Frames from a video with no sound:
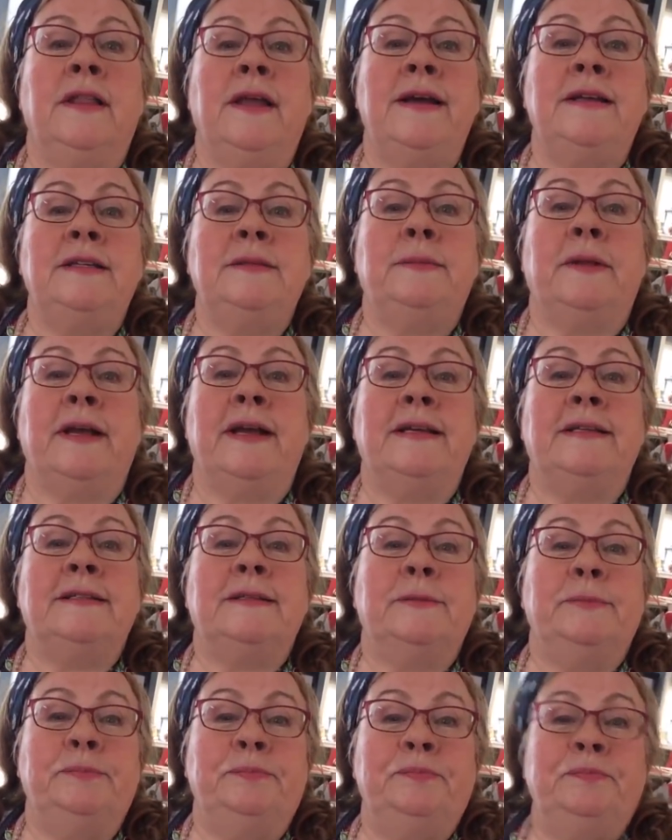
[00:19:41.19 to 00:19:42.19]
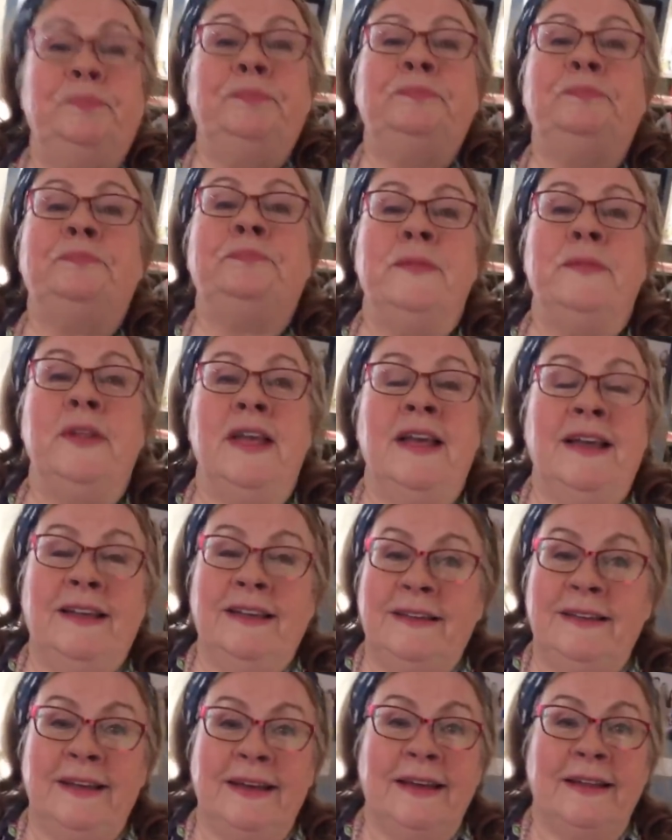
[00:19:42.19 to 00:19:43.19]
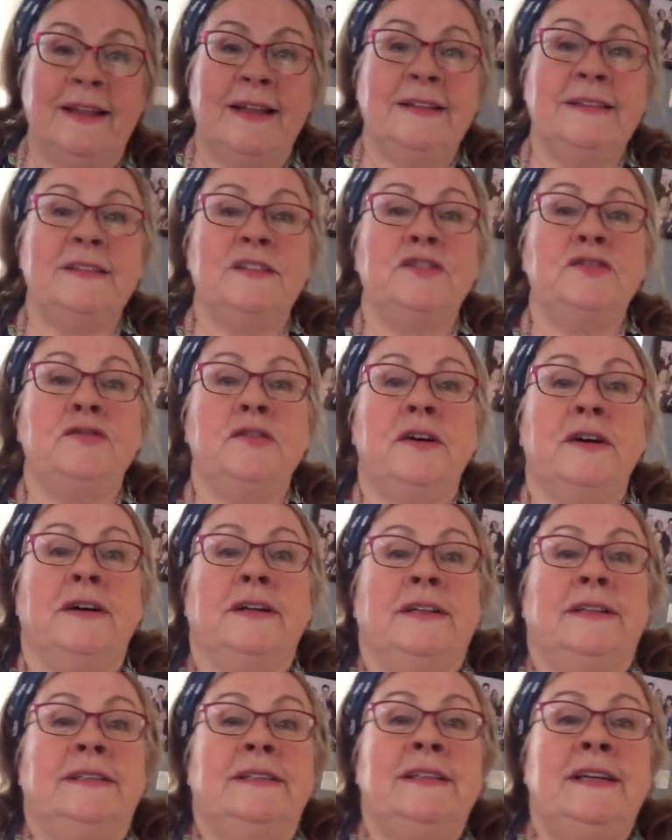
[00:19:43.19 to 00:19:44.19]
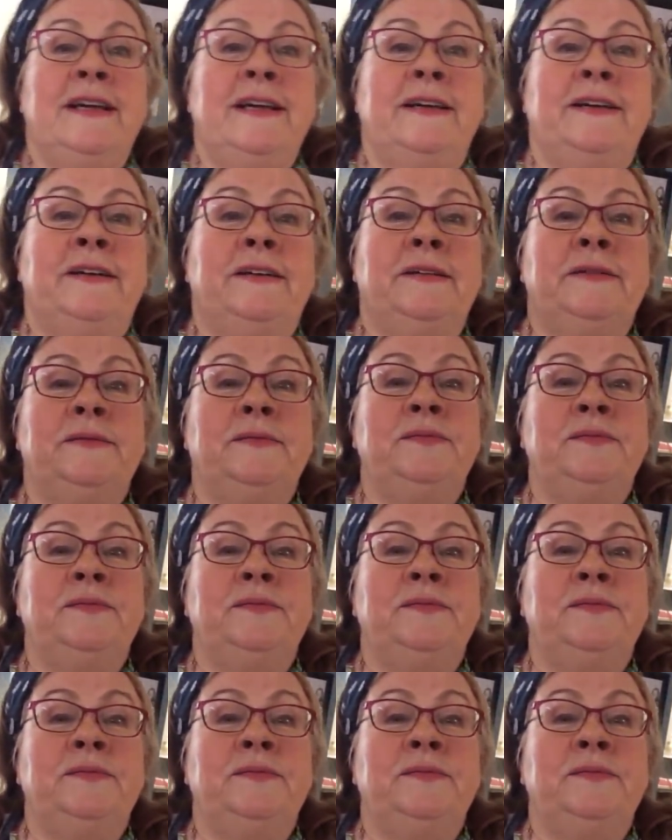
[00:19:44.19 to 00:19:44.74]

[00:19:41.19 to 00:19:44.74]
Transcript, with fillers: last place. Yeah, that's a struggle, isn't it?